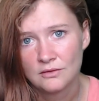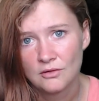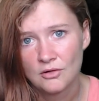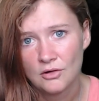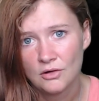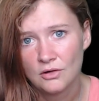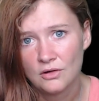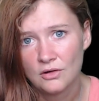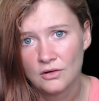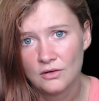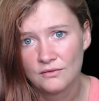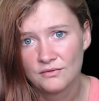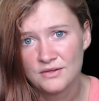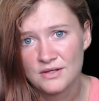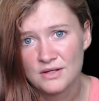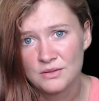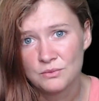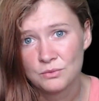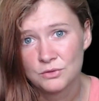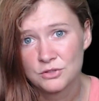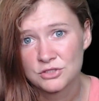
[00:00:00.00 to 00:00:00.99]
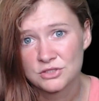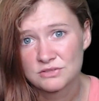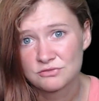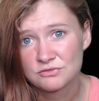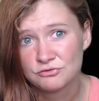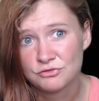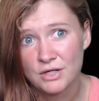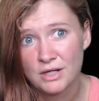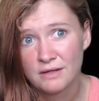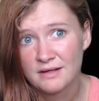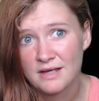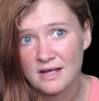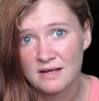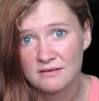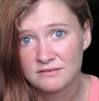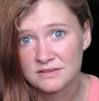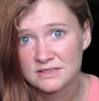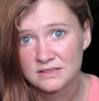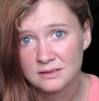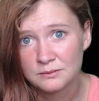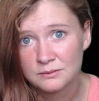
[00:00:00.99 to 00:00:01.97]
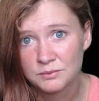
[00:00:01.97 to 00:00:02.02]
or they were just really heavy
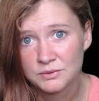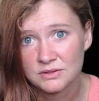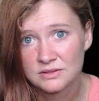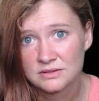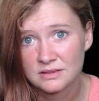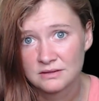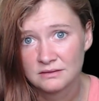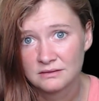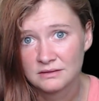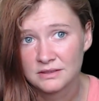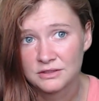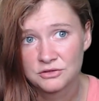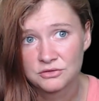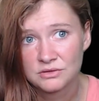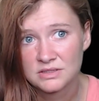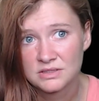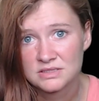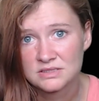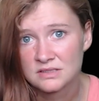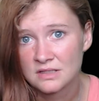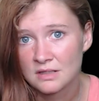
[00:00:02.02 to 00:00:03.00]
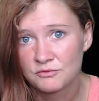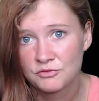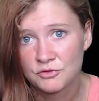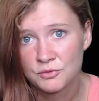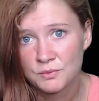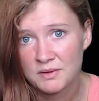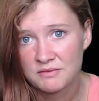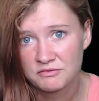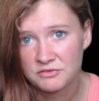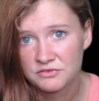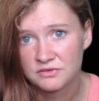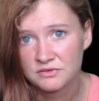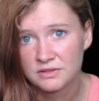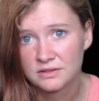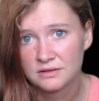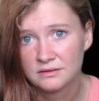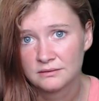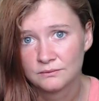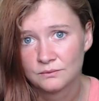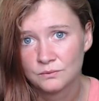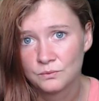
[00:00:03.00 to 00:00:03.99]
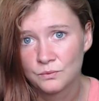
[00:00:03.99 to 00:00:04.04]
sleepers and literally slept through everything,
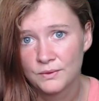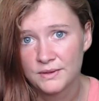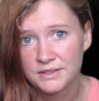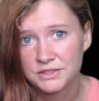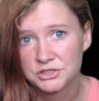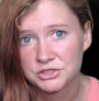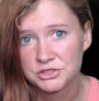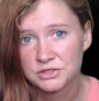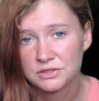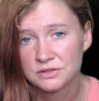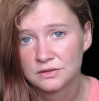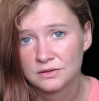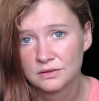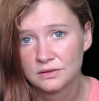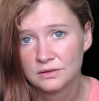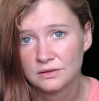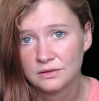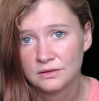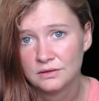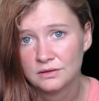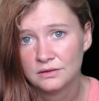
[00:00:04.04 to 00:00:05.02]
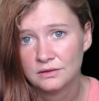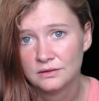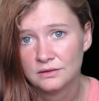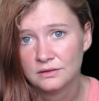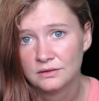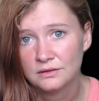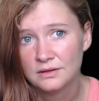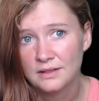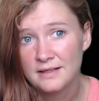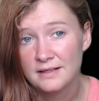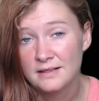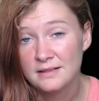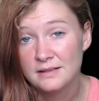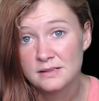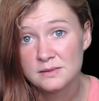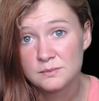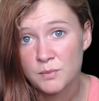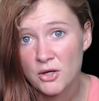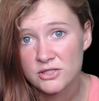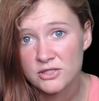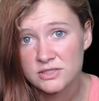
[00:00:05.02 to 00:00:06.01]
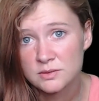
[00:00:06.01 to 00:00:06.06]
which it is
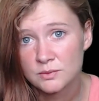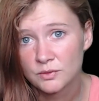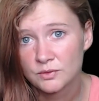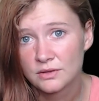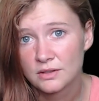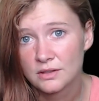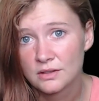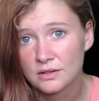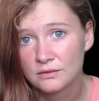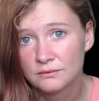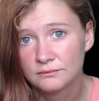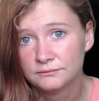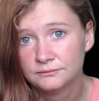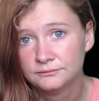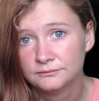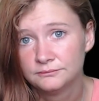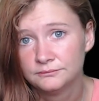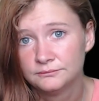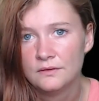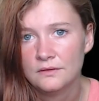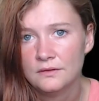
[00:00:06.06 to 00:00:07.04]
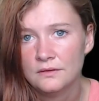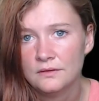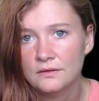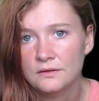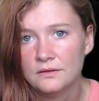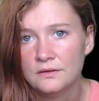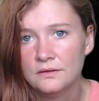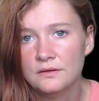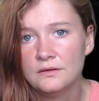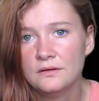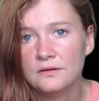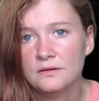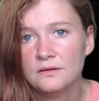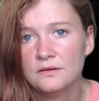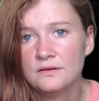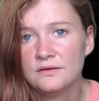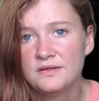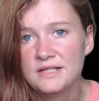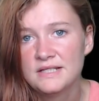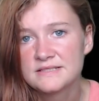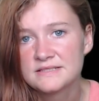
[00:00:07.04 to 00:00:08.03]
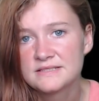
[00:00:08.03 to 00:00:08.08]
possible, you know?
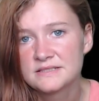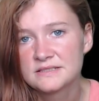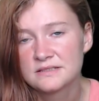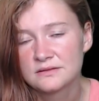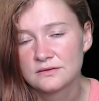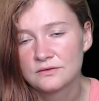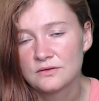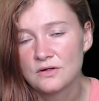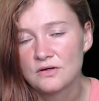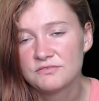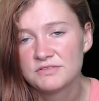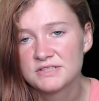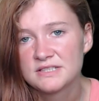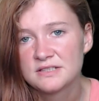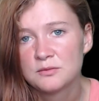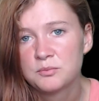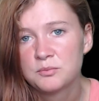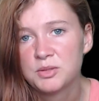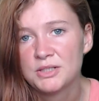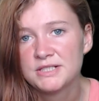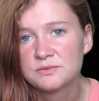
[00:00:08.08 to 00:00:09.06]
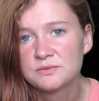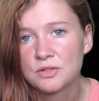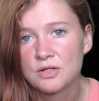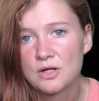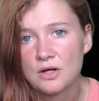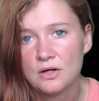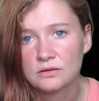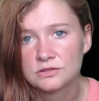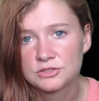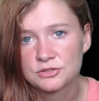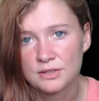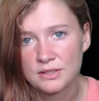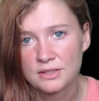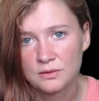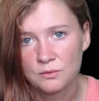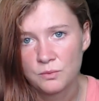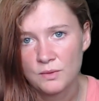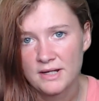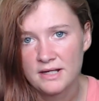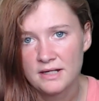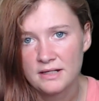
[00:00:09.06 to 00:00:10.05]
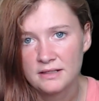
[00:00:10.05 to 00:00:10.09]
These are, obviously the police were called straight
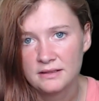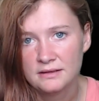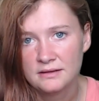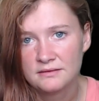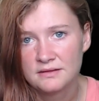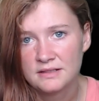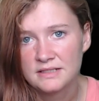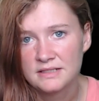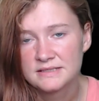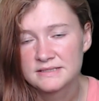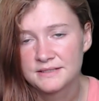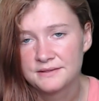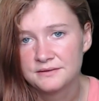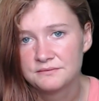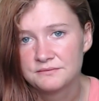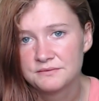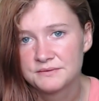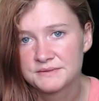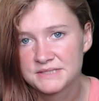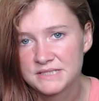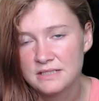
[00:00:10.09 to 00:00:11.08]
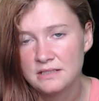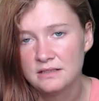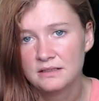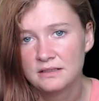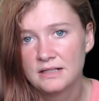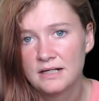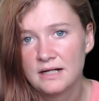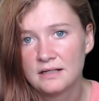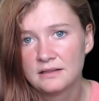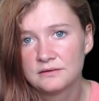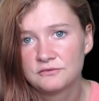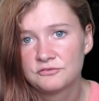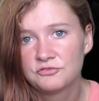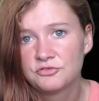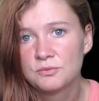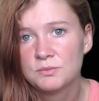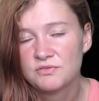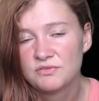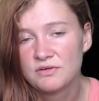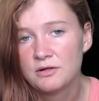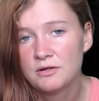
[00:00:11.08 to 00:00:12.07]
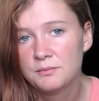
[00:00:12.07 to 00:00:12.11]
away. They attended the scene, and from
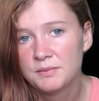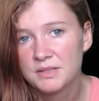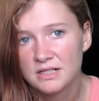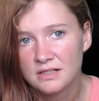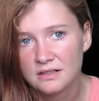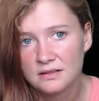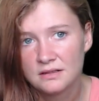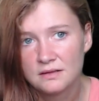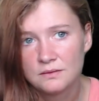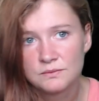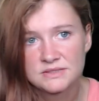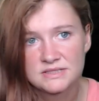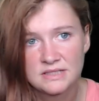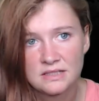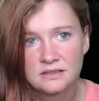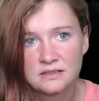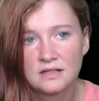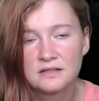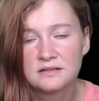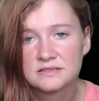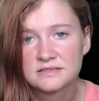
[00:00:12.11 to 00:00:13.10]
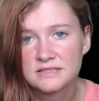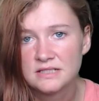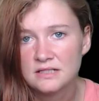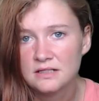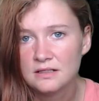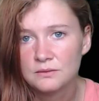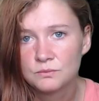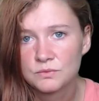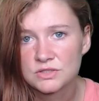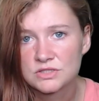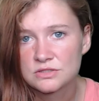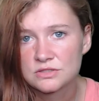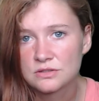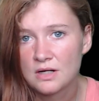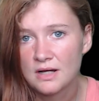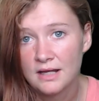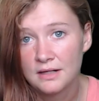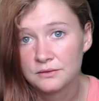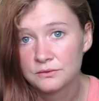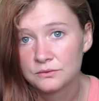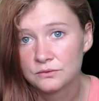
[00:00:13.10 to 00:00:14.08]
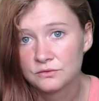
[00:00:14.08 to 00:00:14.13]
the very beginning, it was said that the scene was not
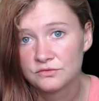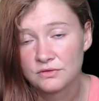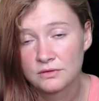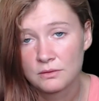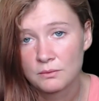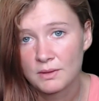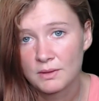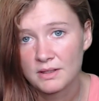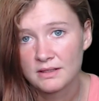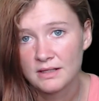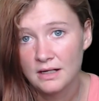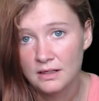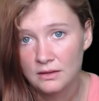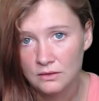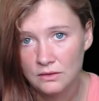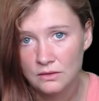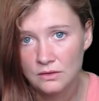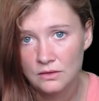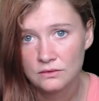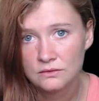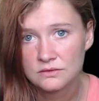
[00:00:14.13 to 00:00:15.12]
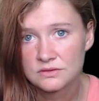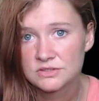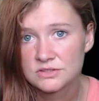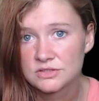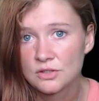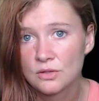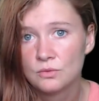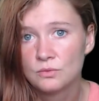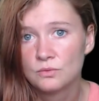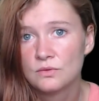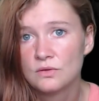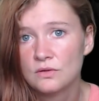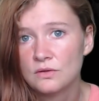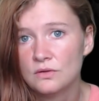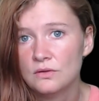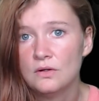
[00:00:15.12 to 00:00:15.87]
handled very well at all. So,